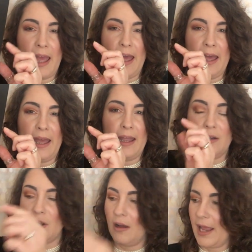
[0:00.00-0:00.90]

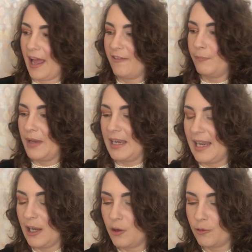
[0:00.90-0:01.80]
and I have been
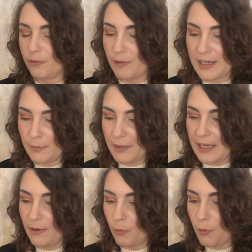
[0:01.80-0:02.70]

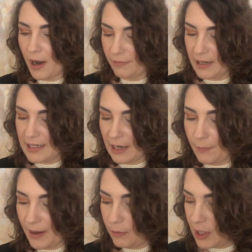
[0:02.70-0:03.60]
incredibly worried
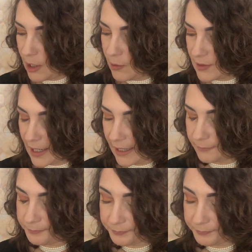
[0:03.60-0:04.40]
about using